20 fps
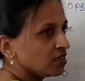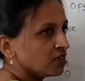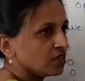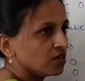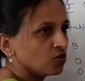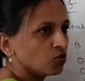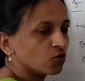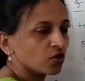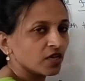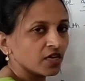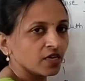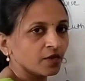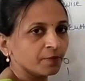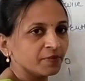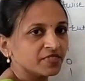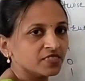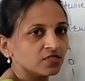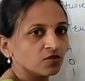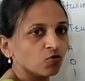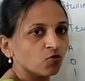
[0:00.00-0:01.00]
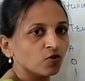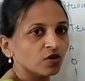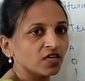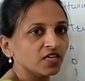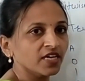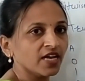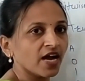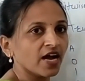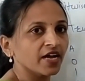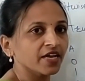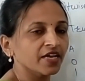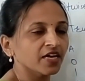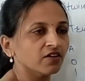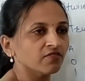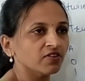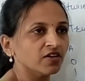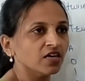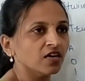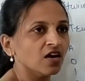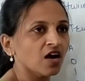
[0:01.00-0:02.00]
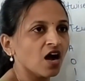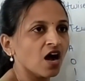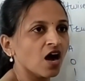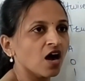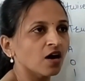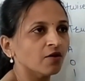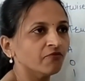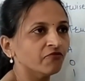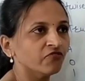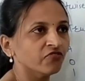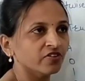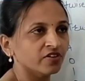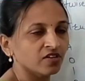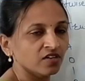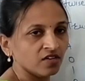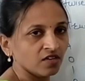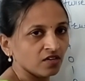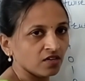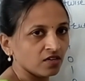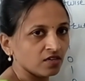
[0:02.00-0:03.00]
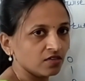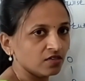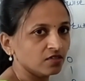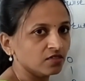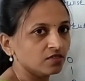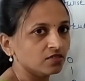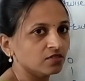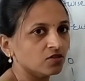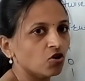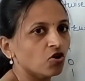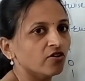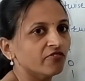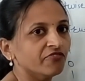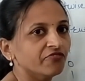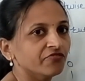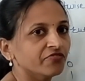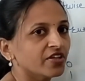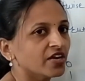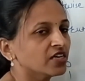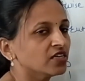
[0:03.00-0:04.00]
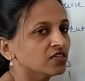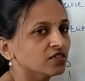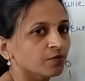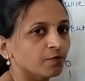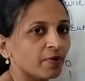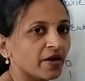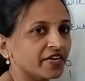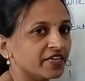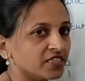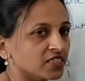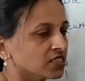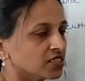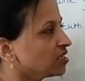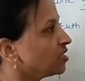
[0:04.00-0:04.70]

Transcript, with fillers: Okay, means only I have a half uh, of that byte.